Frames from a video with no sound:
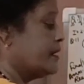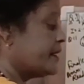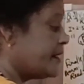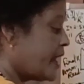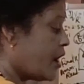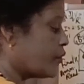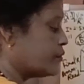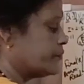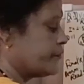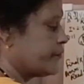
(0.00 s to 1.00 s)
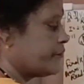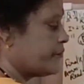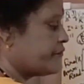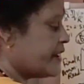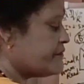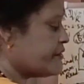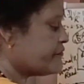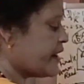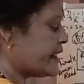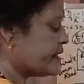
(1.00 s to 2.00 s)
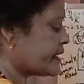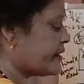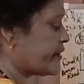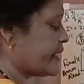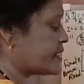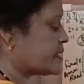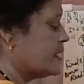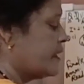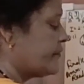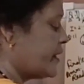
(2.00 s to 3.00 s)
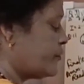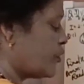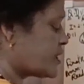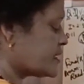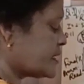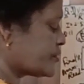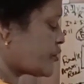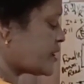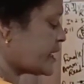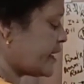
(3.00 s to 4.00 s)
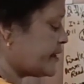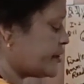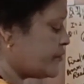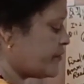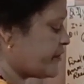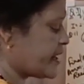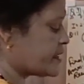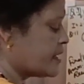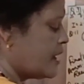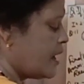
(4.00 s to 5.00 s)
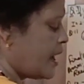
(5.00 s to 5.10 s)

Now, when we find the current, then what is the total current you will find?